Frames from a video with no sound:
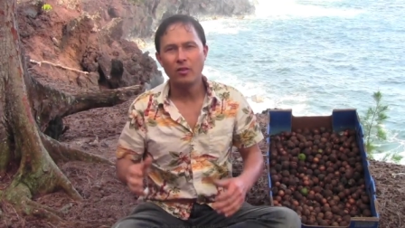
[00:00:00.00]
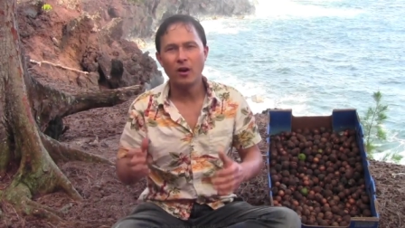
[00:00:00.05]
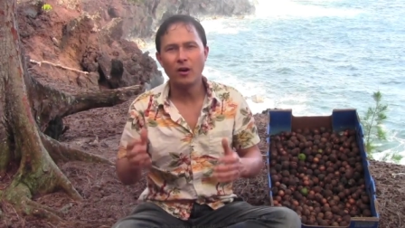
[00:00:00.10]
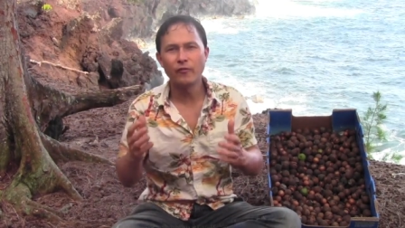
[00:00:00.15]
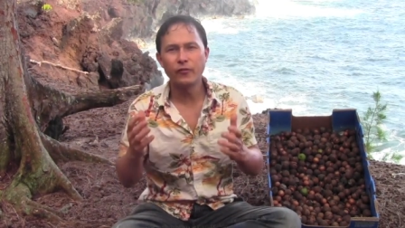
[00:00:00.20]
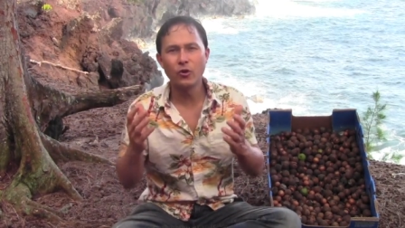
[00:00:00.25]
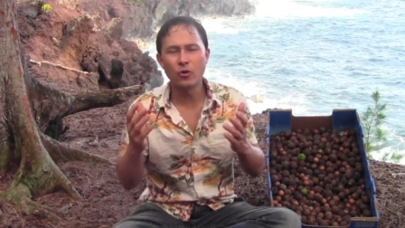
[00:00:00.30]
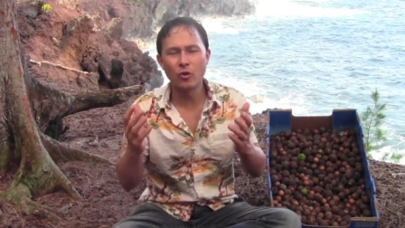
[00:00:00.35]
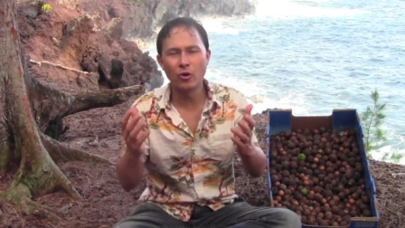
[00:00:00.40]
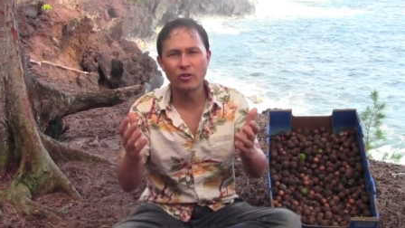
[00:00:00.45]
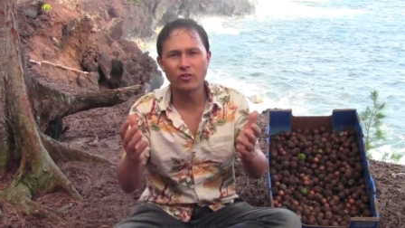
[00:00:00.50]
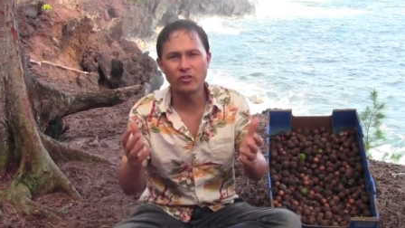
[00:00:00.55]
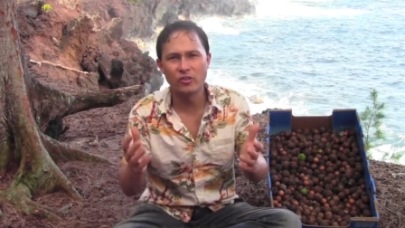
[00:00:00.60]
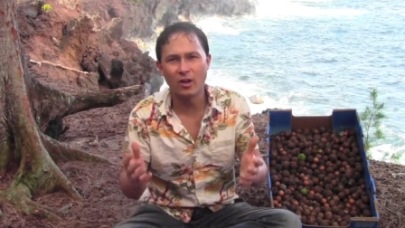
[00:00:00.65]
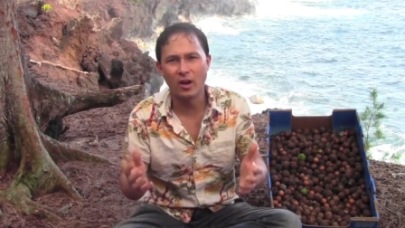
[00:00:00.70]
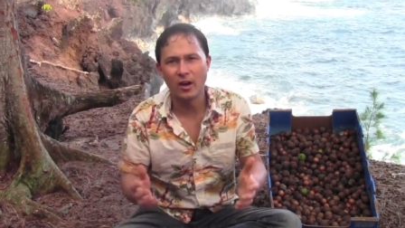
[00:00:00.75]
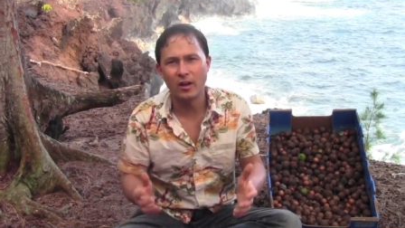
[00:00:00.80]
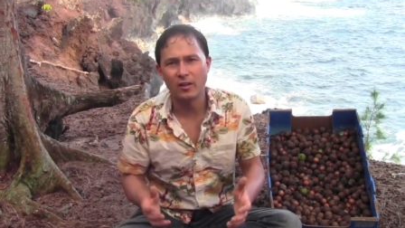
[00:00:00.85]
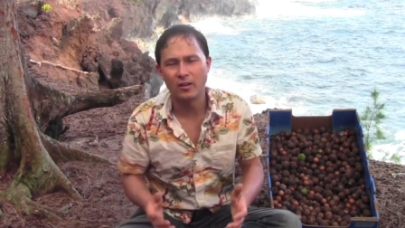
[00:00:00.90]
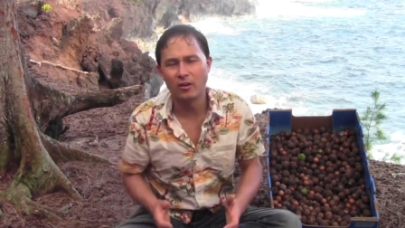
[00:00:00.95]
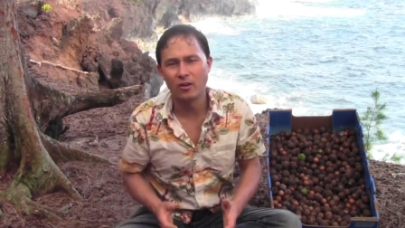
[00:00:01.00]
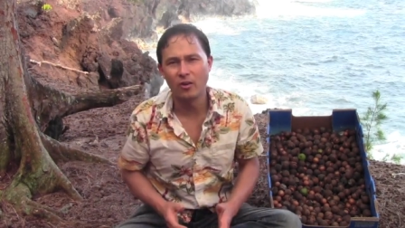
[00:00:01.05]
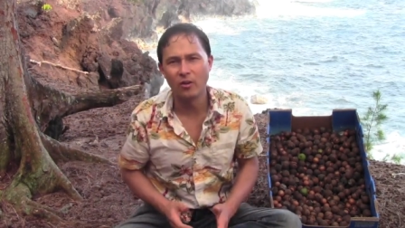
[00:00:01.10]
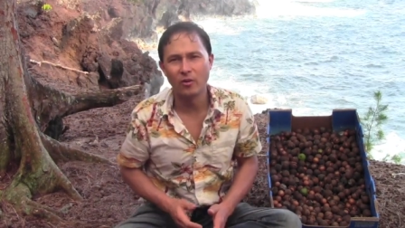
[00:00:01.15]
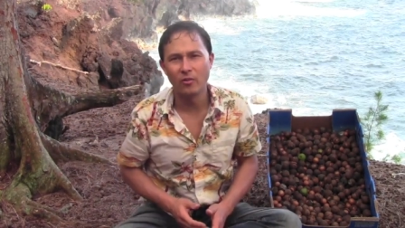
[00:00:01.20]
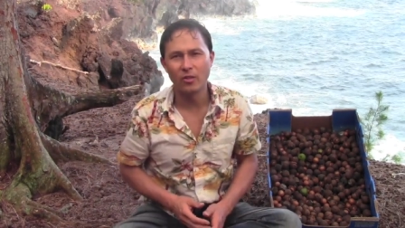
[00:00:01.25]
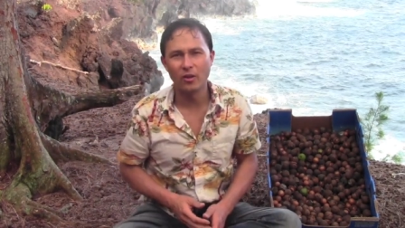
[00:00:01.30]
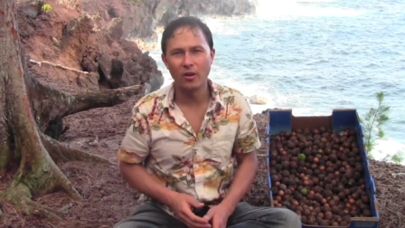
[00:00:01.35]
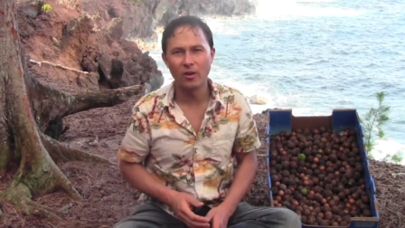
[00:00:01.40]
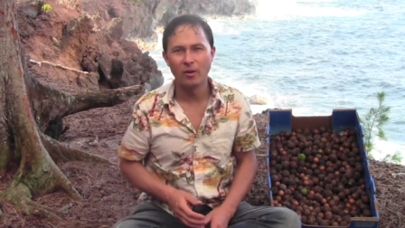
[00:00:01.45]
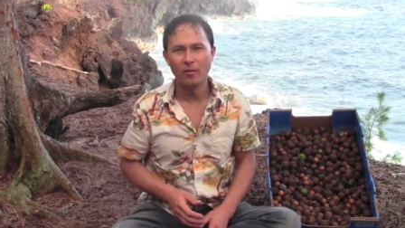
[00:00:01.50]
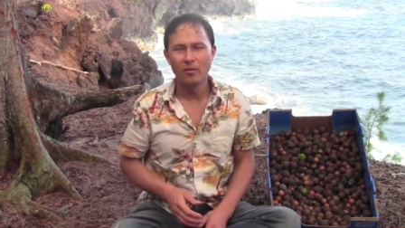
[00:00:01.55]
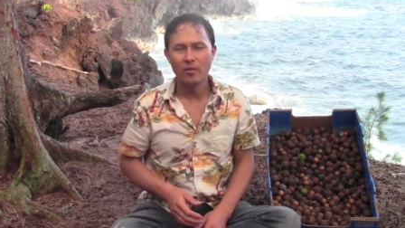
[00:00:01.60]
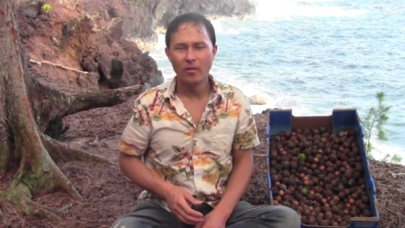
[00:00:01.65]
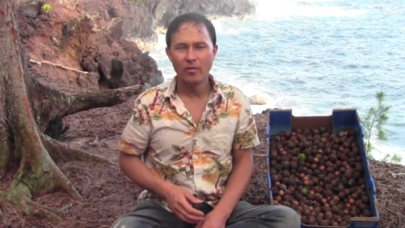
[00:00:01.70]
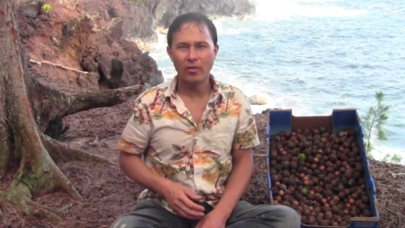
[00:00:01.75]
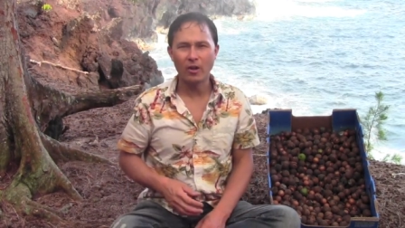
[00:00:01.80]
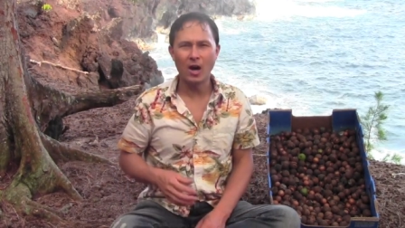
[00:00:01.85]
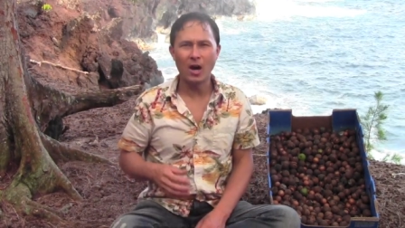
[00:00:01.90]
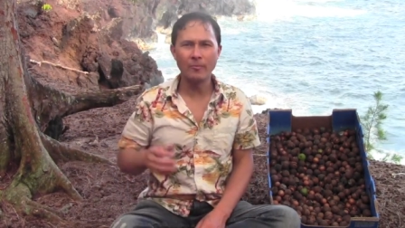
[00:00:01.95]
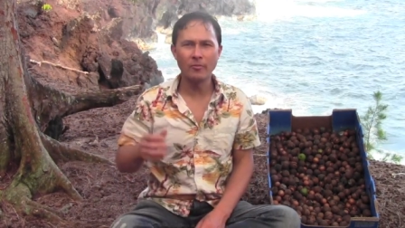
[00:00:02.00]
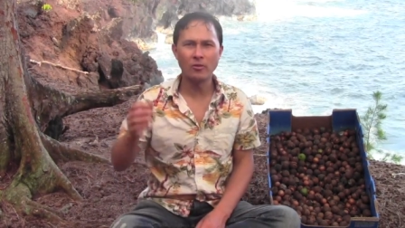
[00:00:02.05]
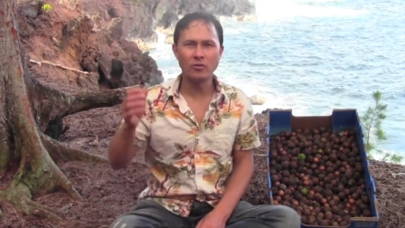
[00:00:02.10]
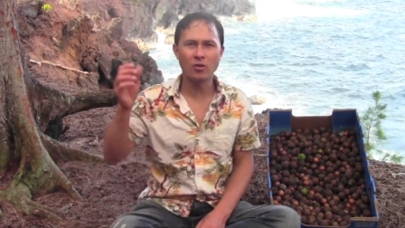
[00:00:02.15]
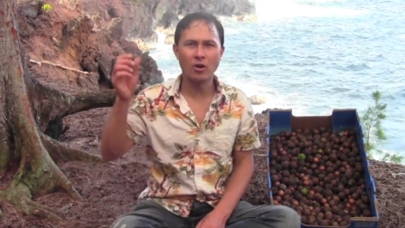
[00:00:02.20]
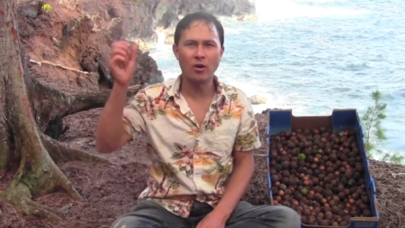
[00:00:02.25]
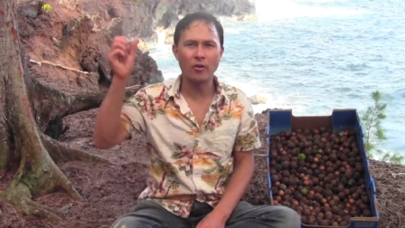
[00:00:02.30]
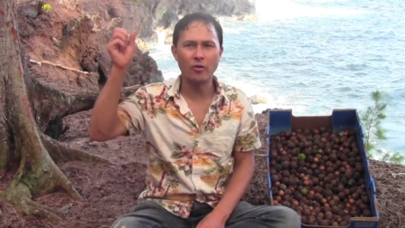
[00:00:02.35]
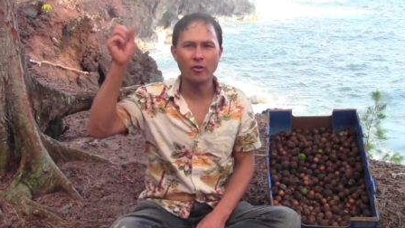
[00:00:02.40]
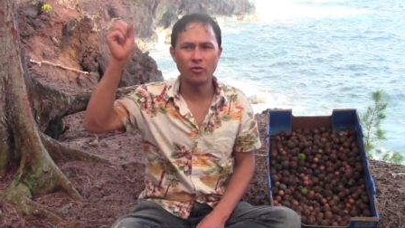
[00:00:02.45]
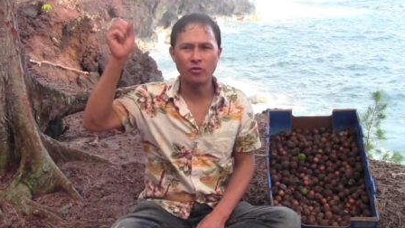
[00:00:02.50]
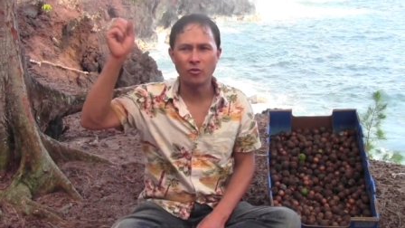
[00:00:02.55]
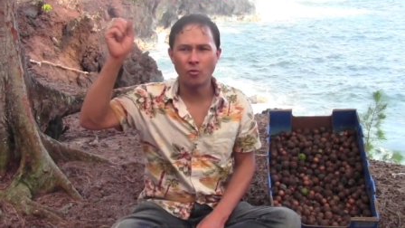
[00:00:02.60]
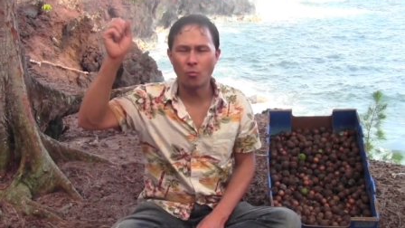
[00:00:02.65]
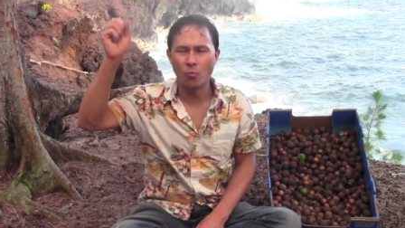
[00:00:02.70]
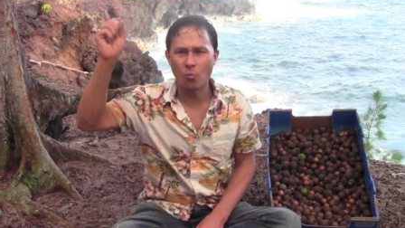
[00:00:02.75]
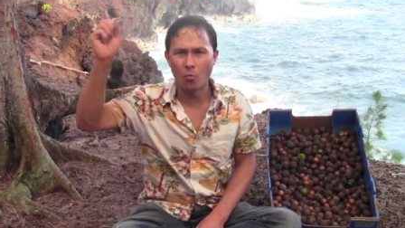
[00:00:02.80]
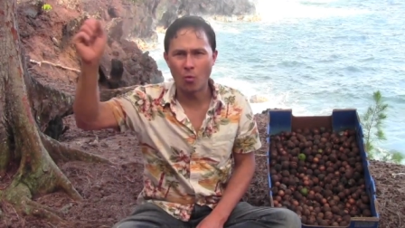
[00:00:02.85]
Of course not. You know, the, the options are there's